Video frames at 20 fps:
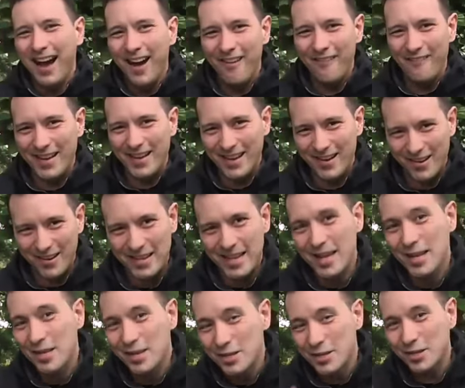Oh my god,
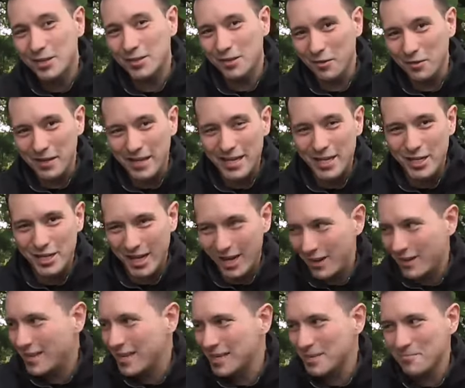you should totally
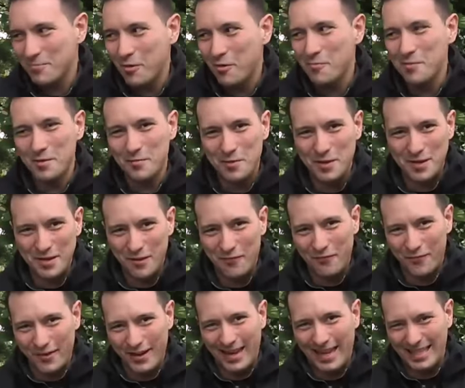share this moment with your
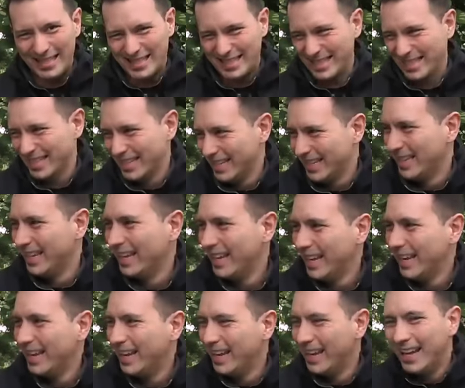friends.
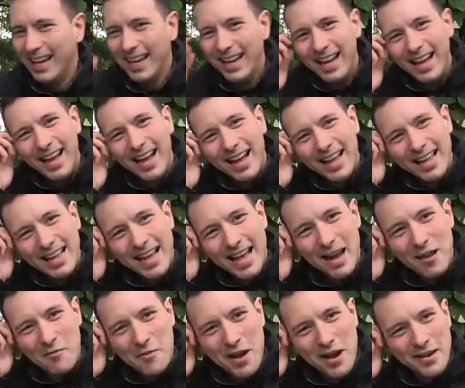
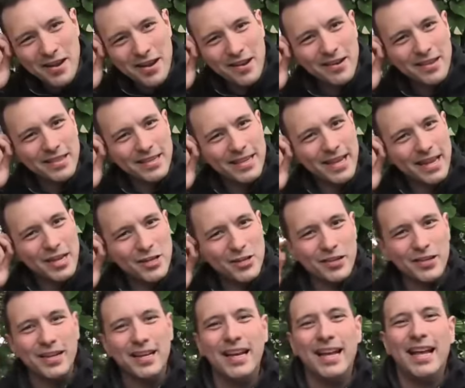Yeah, are here in the
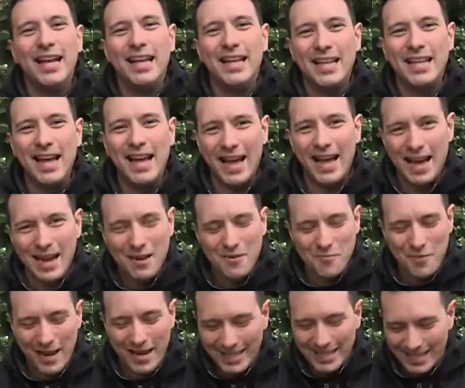nature. Yeah,
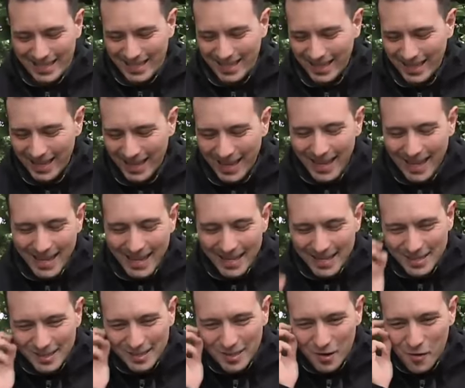anyways,
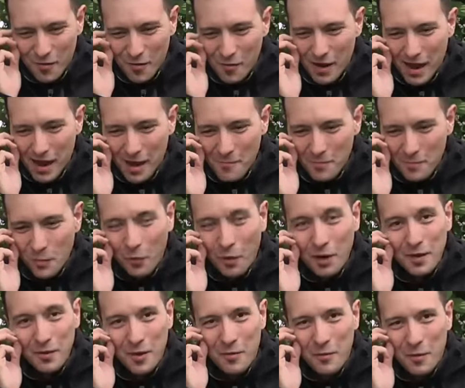so um,
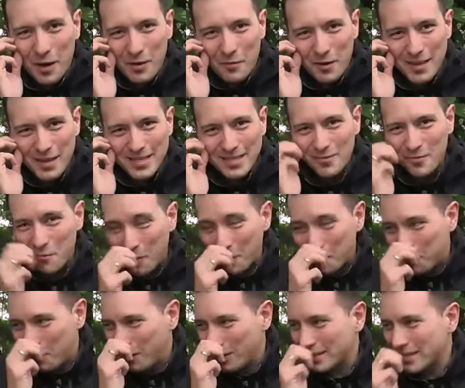what, what, what, was,
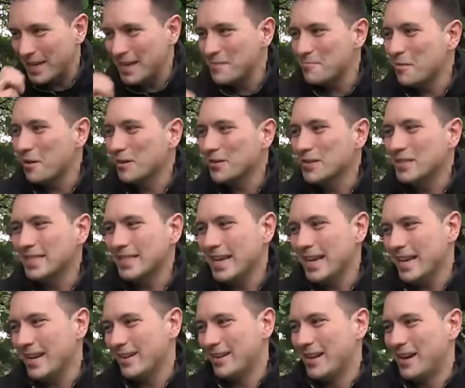what was I about to
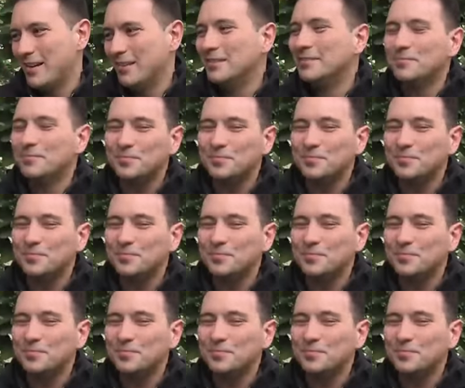say here now?